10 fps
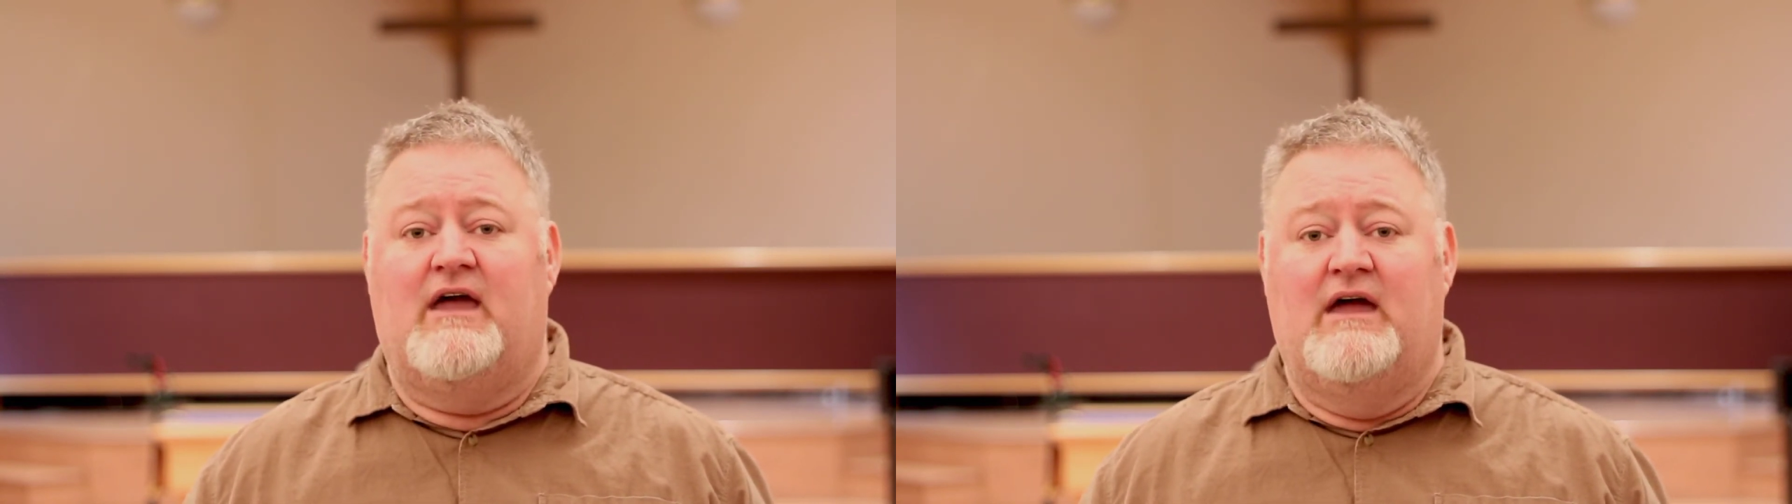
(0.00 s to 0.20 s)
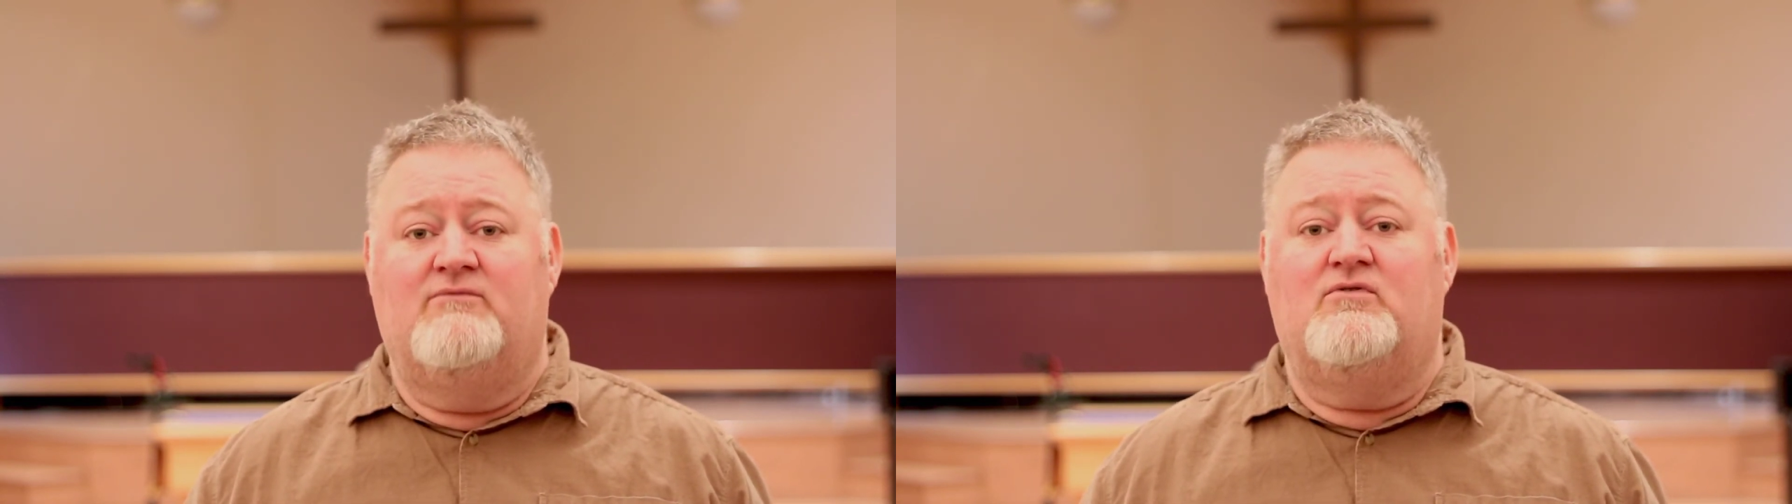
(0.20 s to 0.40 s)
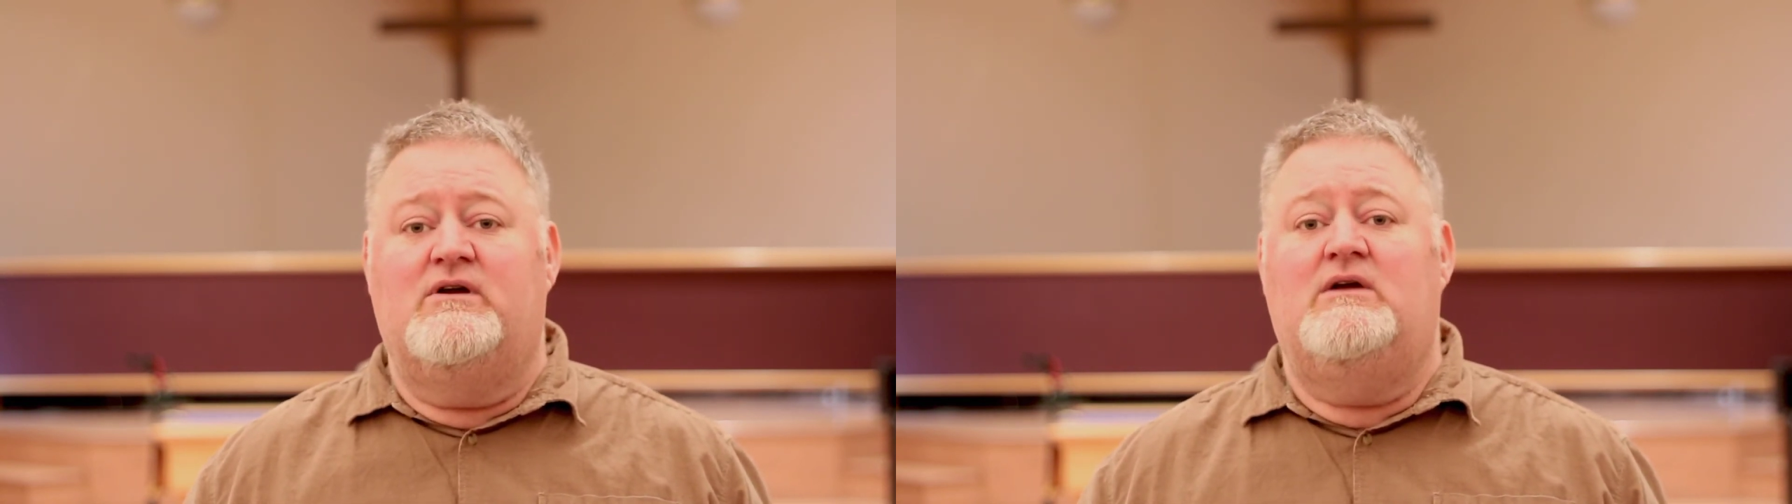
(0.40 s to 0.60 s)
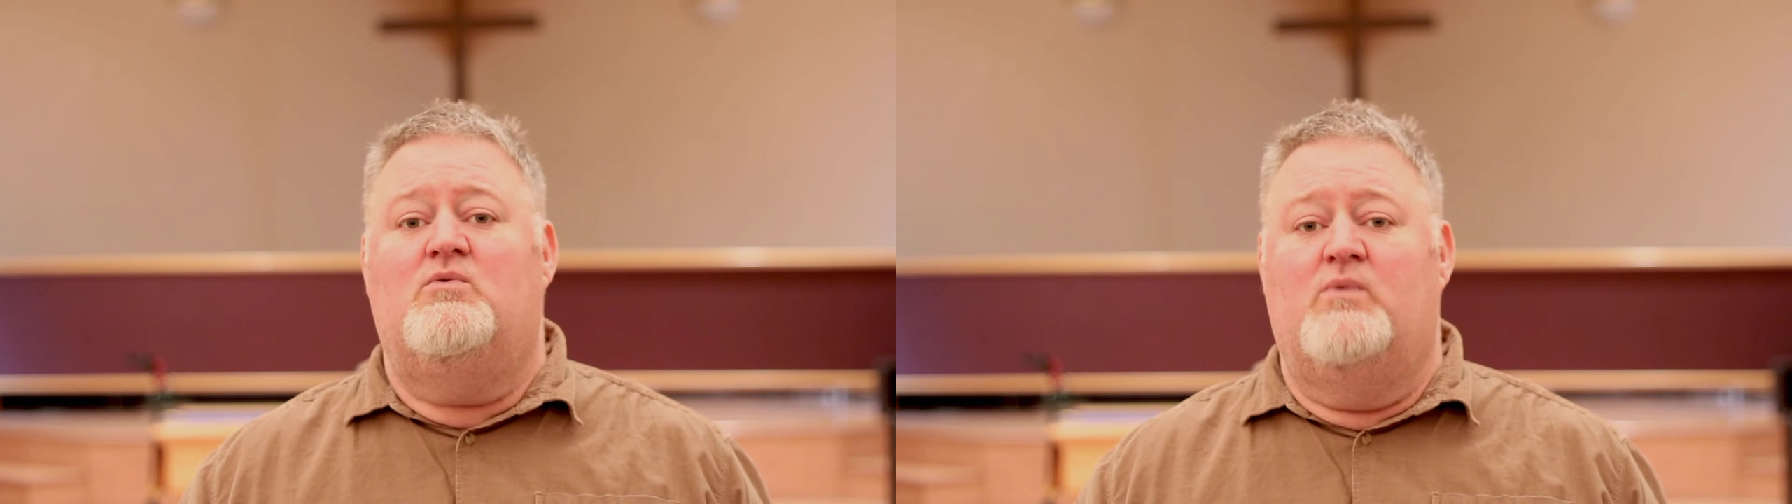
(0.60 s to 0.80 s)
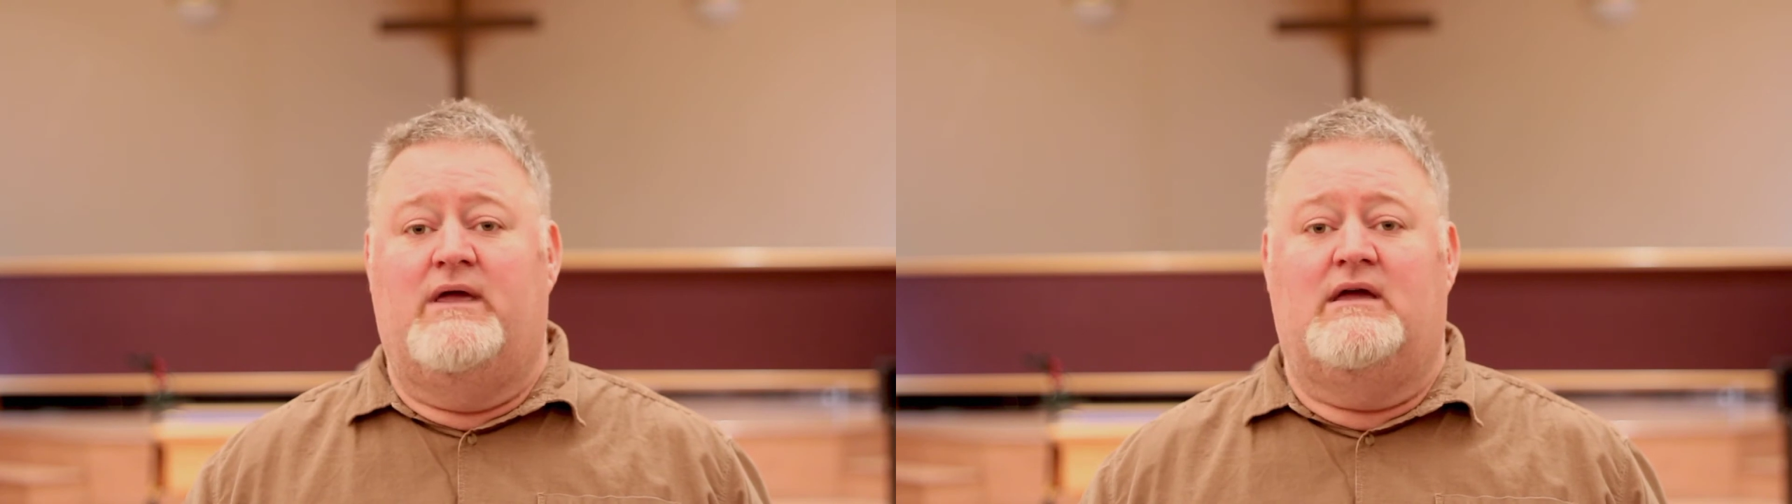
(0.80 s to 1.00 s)

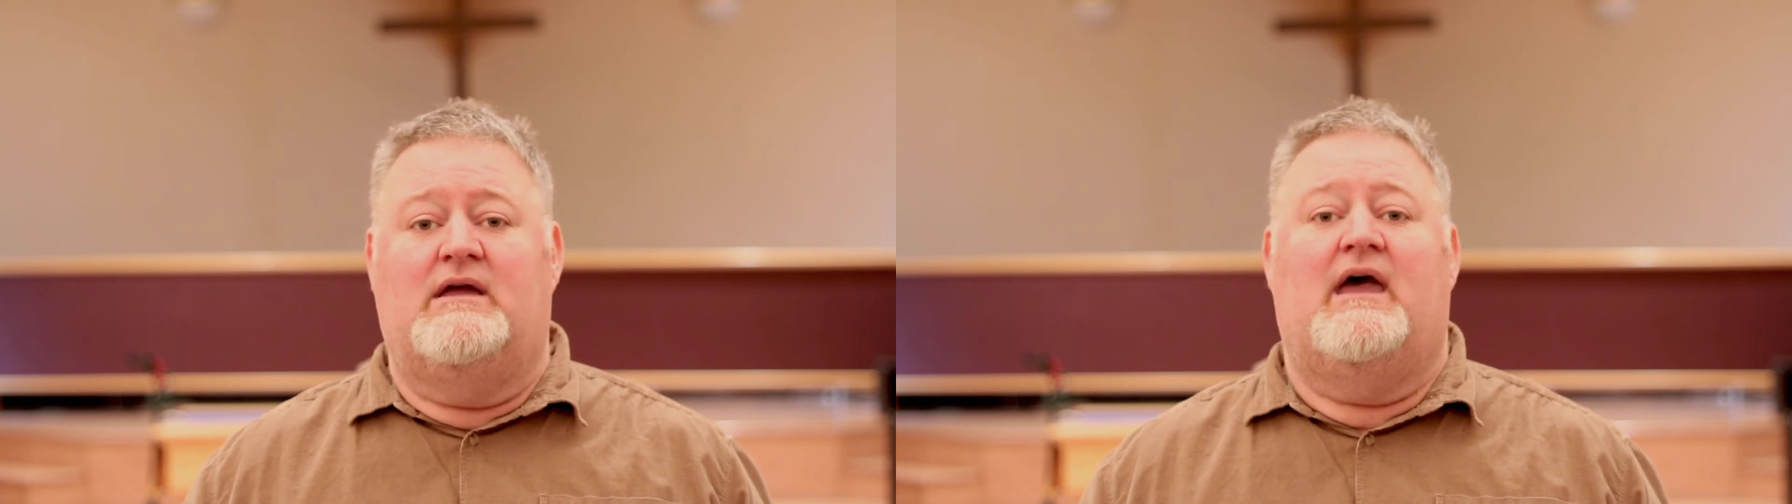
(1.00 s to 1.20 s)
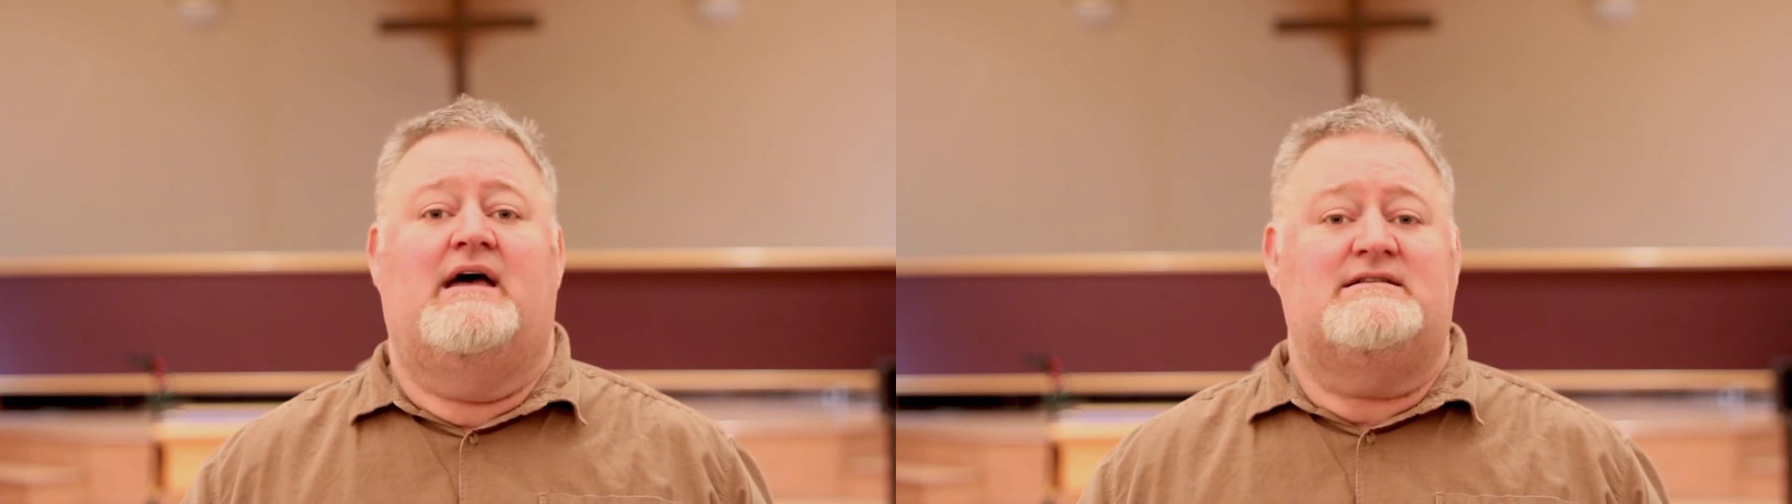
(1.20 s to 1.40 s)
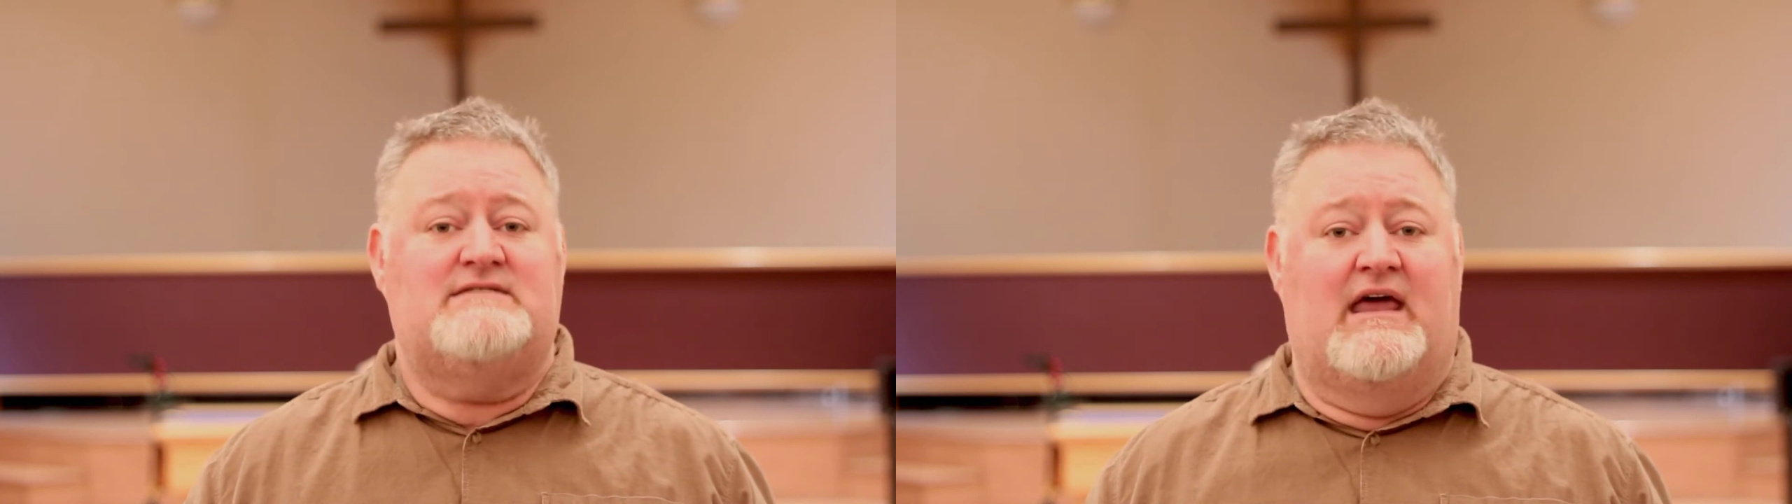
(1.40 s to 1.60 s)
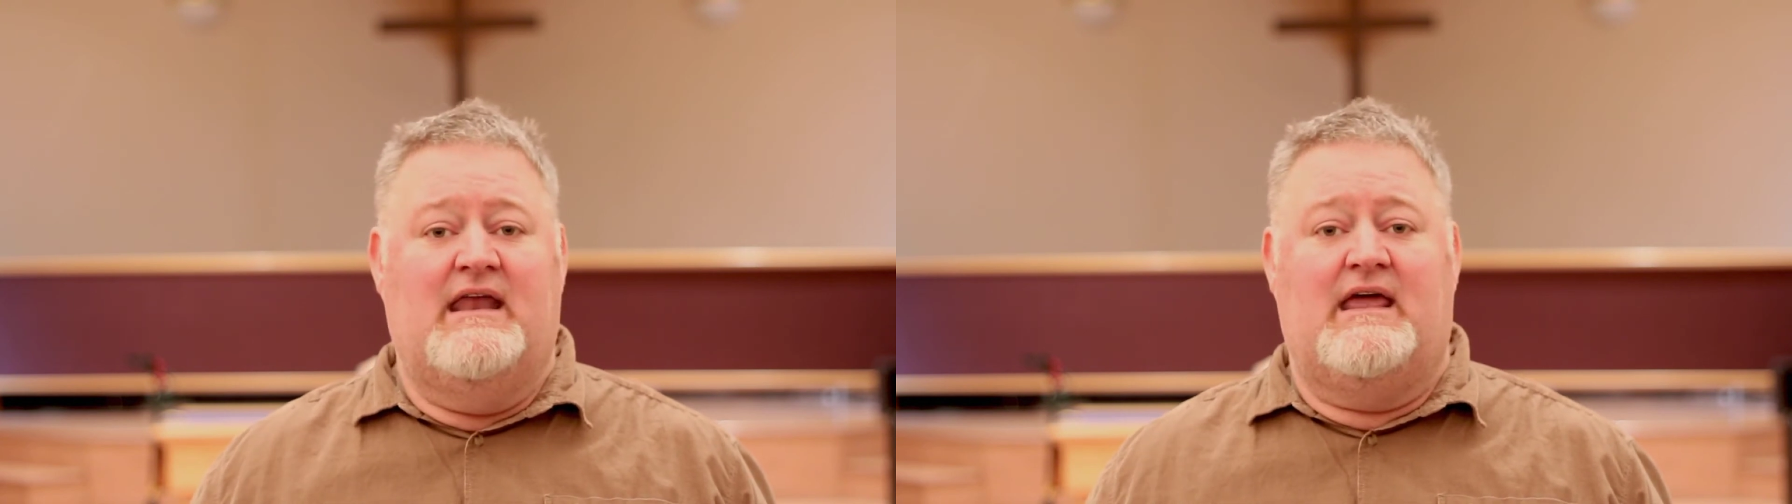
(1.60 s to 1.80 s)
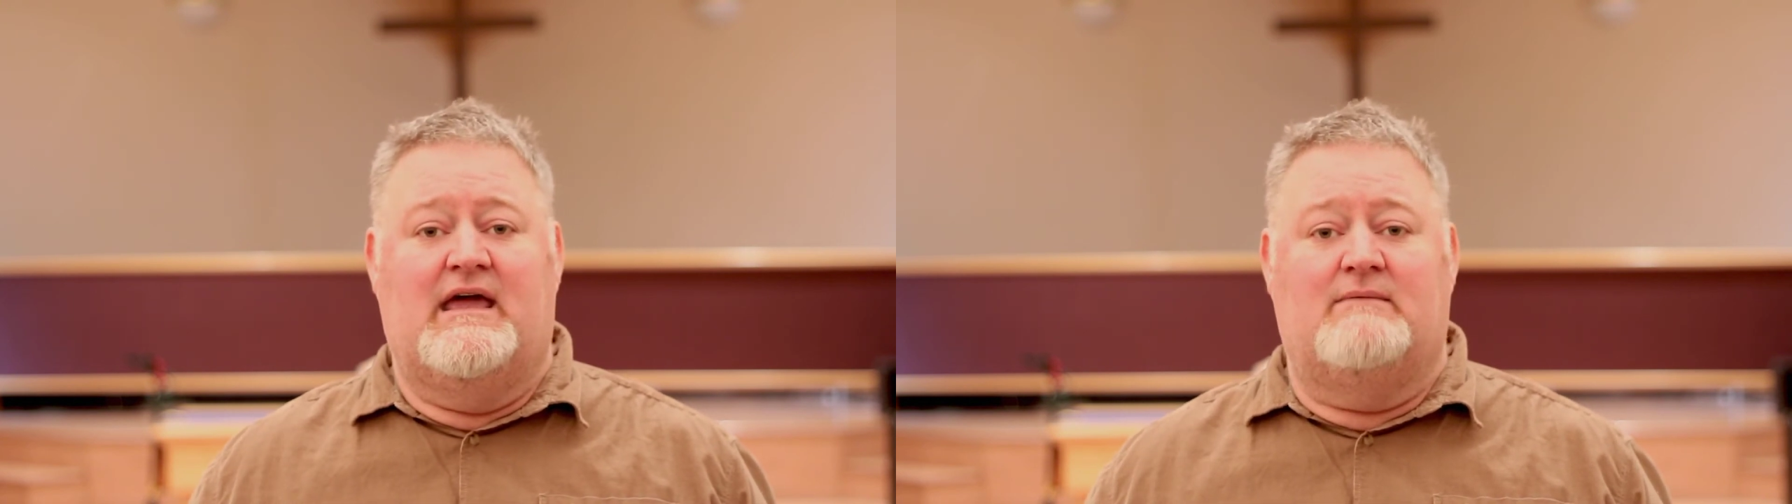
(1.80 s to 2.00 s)
every week at
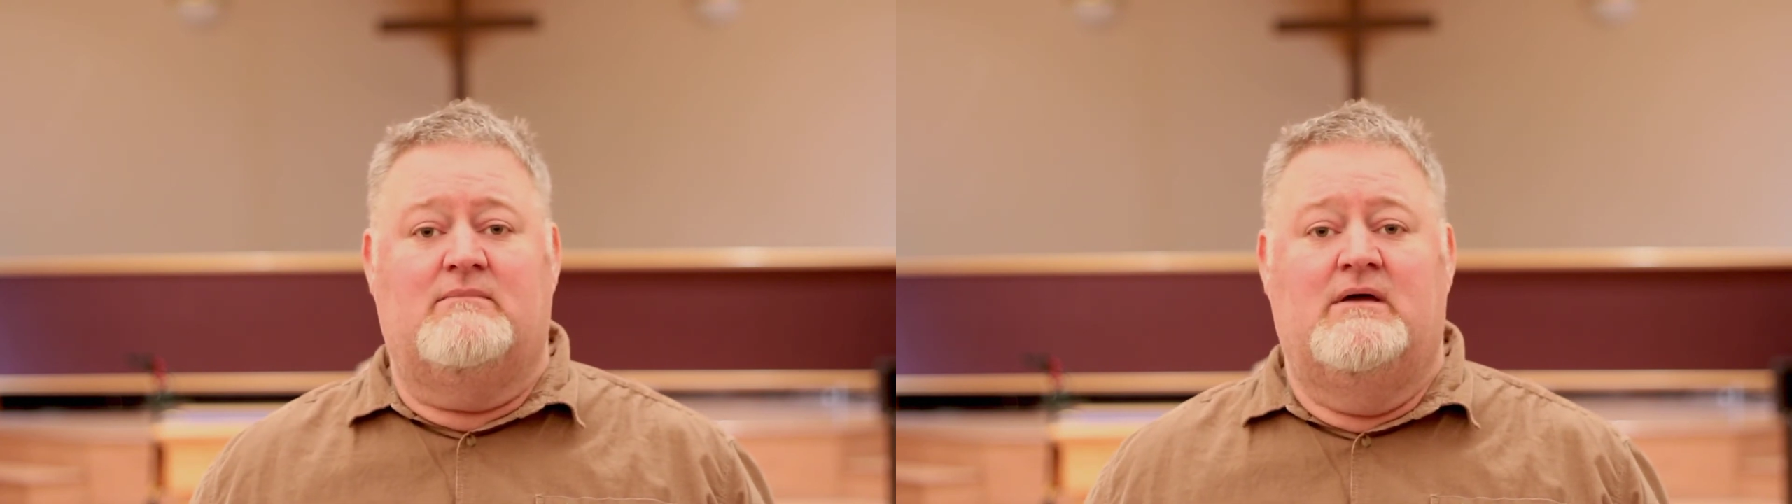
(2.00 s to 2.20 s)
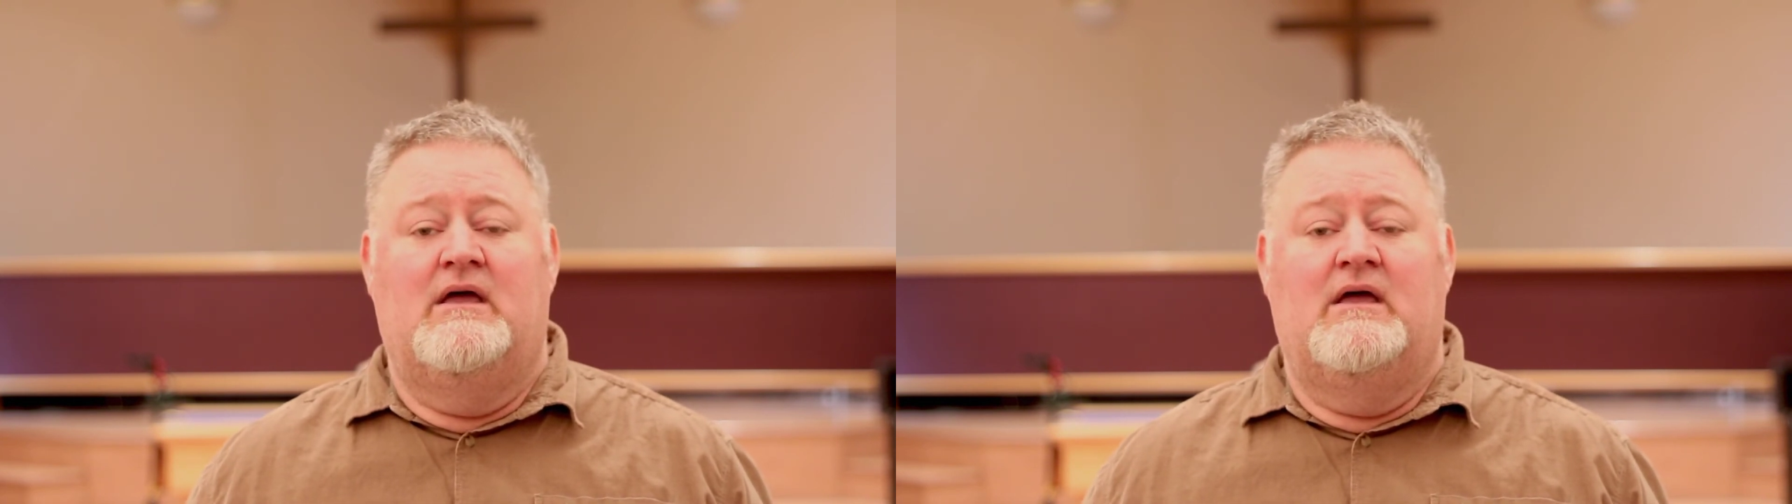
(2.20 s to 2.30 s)
10 a.m.